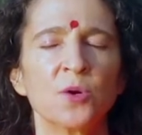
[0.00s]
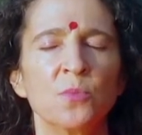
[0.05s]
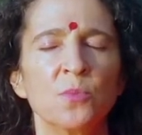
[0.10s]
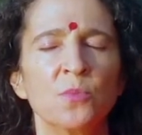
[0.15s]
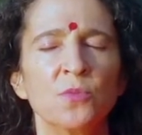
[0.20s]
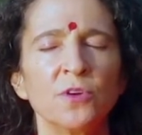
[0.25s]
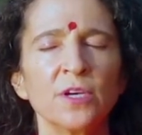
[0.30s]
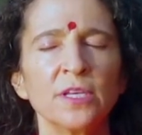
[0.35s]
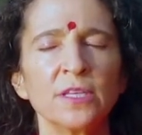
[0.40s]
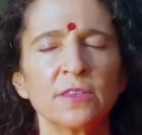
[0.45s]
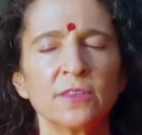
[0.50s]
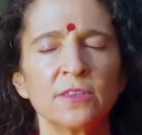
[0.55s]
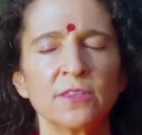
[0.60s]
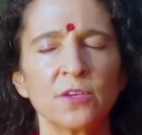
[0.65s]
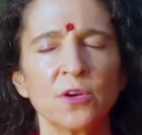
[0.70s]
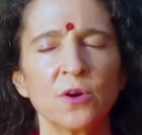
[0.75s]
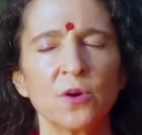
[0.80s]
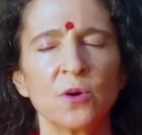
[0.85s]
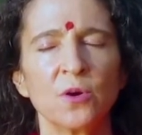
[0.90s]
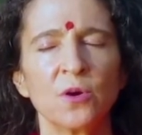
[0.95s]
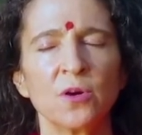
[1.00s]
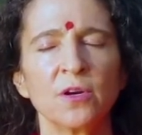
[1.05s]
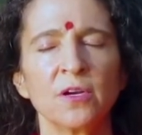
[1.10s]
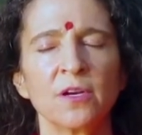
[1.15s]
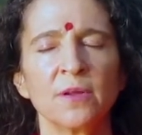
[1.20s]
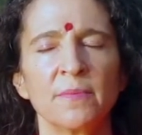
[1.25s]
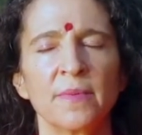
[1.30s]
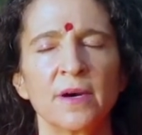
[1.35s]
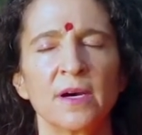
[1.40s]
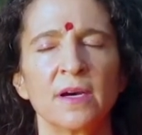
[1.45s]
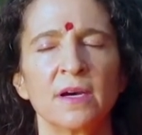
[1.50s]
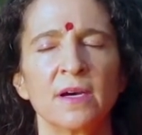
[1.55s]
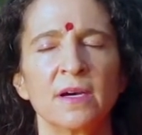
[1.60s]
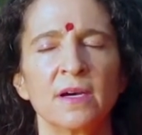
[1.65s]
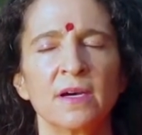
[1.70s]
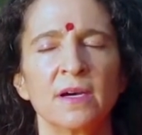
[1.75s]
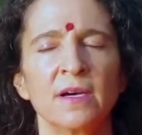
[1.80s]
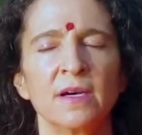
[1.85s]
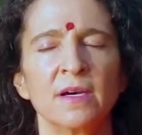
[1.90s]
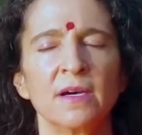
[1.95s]

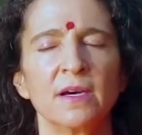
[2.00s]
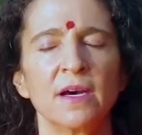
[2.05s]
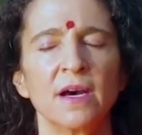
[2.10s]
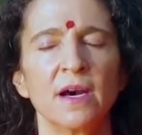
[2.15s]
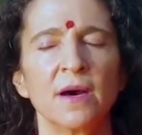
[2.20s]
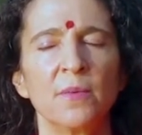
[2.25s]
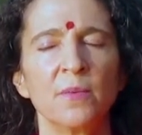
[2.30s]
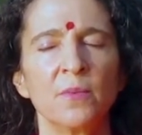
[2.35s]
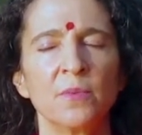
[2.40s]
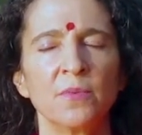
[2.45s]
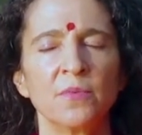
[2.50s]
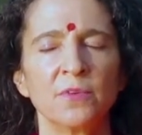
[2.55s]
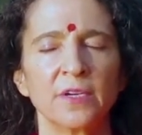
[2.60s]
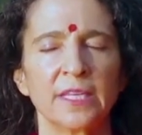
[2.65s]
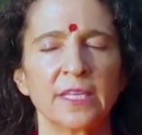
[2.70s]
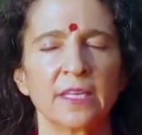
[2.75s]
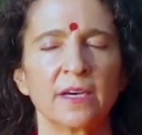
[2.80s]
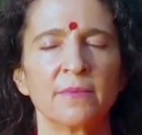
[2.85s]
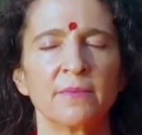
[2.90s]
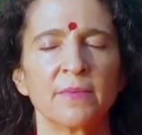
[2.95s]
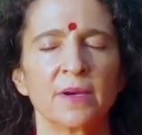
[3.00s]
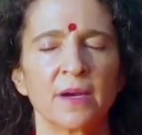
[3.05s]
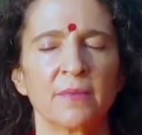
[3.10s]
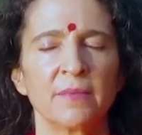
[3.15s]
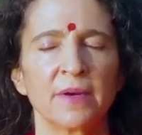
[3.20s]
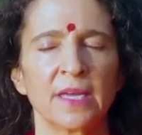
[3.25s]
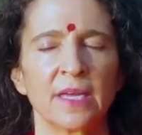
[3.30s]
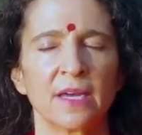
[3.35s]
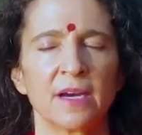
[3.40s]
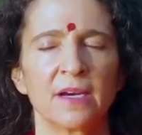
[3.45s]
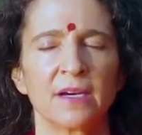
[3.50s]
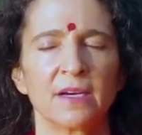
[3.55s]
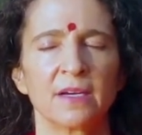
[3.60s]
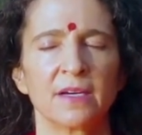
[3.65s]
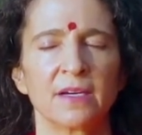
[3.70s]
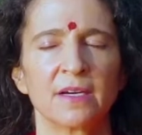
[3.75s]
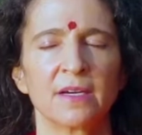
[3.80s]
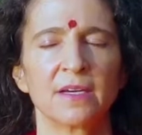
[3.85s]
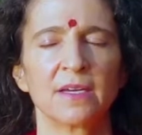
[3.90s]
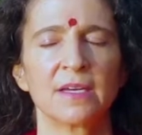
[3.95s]
Mrityorma Amritam Gamaya.
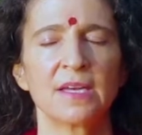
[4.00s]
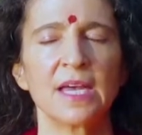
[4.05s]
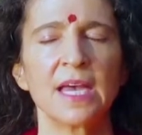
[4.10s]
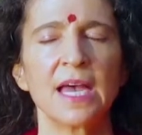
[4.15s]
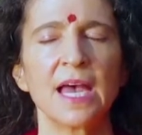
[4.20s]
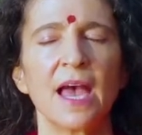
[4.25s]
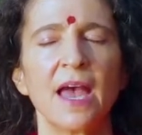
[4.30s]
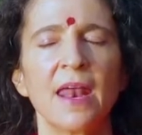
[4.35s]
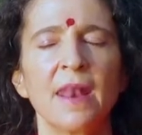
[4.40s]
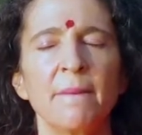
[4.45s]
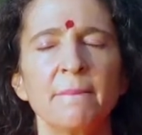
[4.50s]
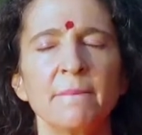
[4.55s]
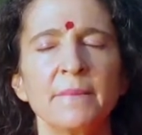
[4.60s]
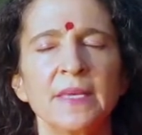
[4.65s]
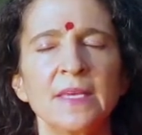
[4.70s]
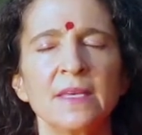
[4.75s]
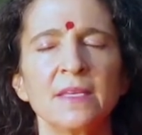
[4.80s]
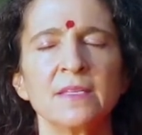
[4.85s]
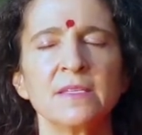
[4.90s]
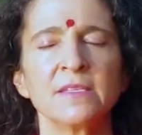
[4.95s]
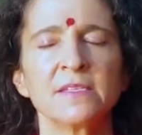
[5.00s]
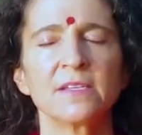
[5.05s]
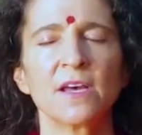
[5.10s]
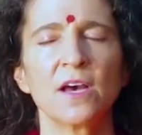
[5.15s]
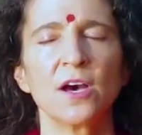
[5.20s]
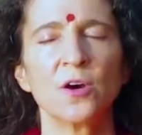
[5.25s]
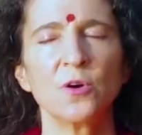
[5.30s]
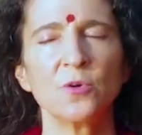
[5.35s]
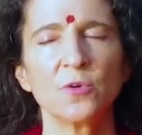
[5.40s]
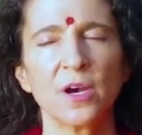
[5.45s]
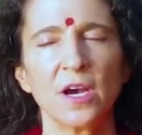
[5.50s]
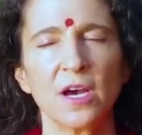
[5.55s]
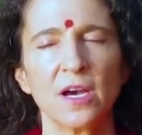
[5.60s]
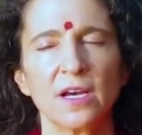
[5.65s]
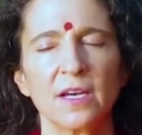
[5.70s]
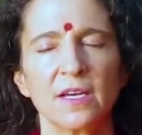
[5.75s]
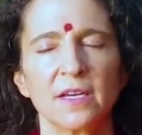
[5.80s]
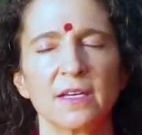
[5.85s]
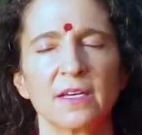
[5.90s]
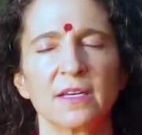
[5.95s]
And it means, oh
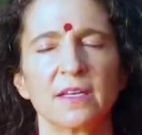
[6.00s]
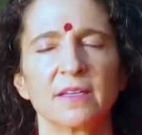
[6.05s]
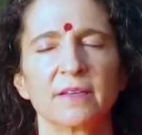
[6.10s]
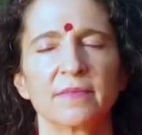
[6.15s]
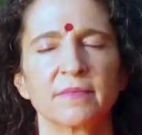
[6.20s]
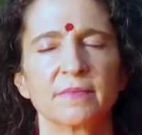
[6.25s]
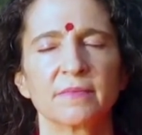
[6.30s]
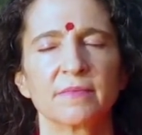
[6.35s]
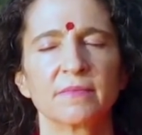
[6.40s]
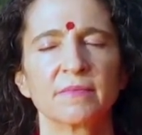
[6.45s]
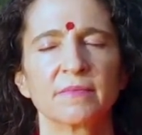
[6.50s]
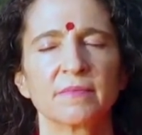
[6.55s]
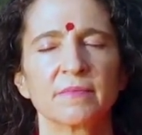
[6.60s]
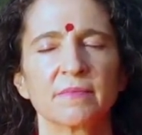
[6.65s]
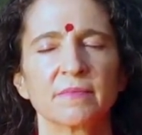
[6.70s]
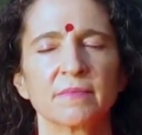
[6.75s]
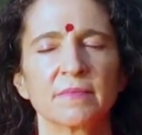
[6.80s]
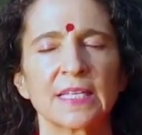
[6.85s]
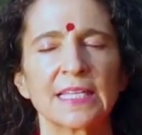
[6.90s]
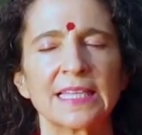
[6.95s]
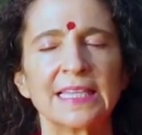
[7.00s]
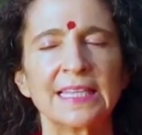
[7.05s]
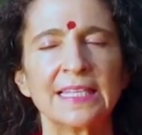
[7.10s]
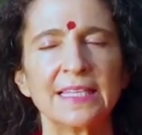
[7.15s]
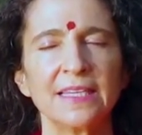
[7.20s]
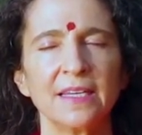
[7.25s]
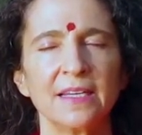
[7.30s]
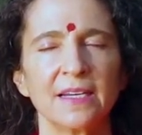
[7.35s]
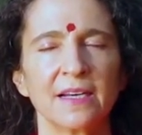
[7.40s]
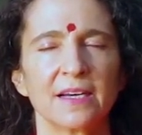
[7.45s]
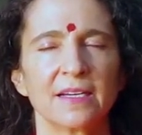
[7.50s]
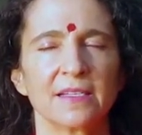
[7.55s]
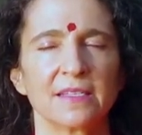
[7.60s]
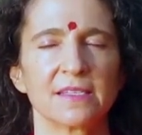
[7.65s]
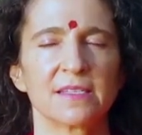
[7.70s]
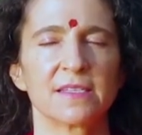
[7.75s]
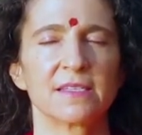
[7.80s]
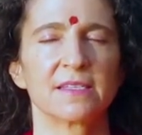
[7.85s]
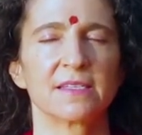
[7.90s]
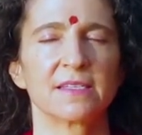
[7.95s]
God, lead
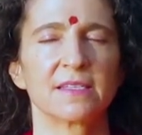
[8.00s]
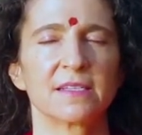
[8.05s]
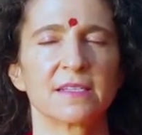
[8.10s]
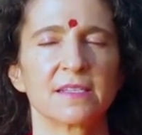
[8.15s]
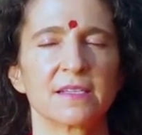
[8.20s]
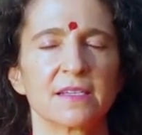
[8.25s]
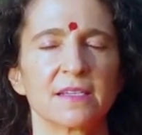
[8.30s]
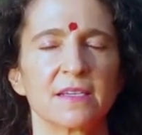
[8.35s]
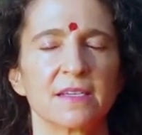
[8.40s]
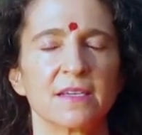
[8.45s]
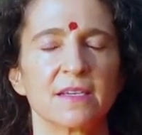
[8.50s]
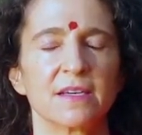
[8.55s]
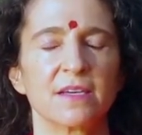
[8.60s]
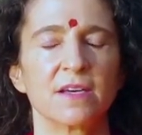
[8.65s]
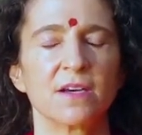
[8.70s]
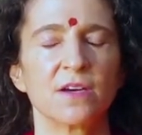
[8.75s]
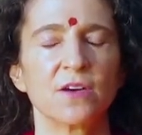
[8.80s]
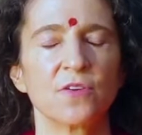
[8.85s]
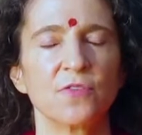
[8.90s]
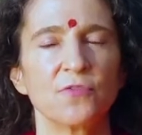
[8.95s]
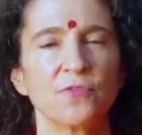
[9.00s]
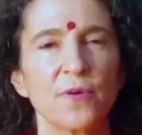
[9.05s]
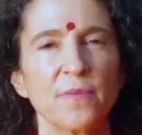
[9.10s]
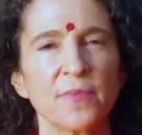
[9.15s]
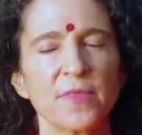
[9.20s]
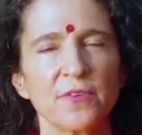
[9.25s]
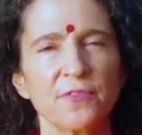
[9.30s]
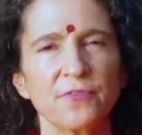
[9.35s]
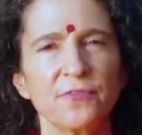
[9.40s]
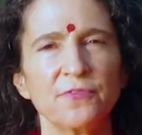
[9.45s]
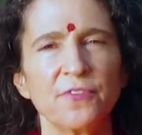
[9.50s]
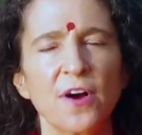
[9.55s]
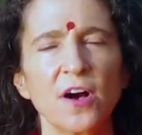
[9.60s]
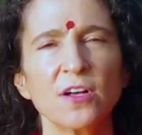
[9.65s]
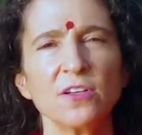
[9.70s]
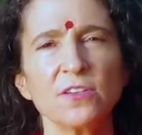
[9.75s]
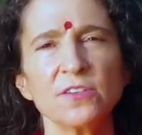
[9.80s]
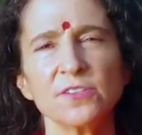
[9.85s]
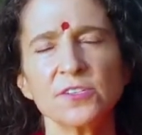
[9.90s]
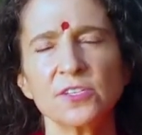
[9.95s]
us from the
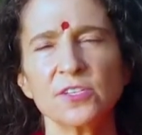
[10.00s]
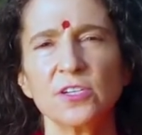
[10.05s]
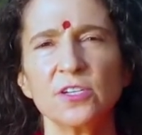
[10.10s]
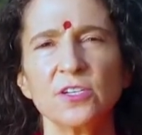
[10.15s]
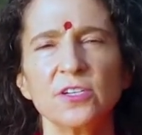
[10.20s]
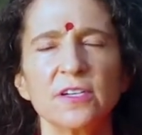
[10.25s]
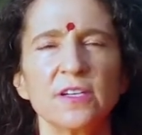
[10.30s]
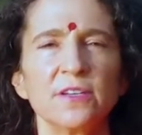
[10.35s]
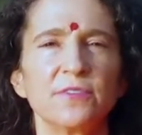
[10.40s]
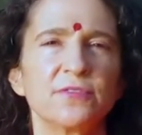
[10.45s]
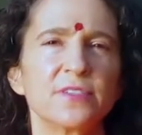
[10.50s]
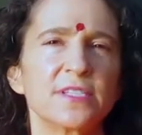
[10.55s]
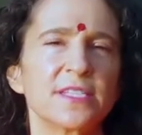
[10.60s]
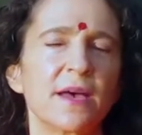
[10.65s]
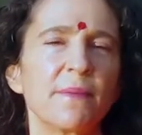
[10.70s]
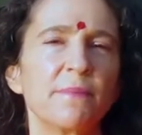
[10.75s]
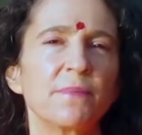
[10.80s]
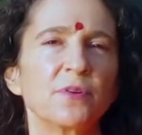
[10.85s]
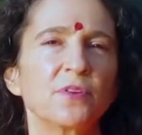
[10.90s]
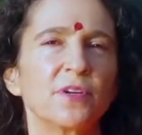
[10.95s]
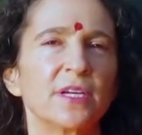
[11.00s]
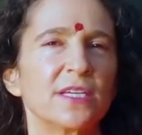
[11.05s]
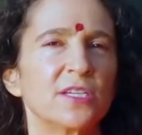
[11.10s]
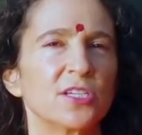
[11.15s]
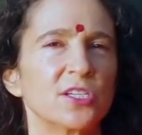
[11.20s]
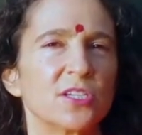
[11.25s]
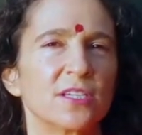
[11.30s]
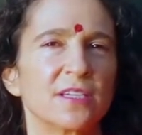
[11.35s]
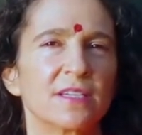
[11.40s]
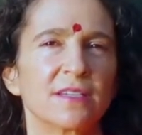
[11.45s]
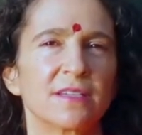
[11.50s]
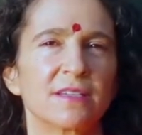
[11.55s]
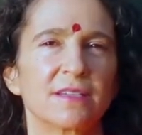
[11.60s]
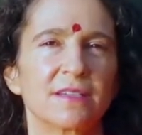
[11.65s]
falsehood of separation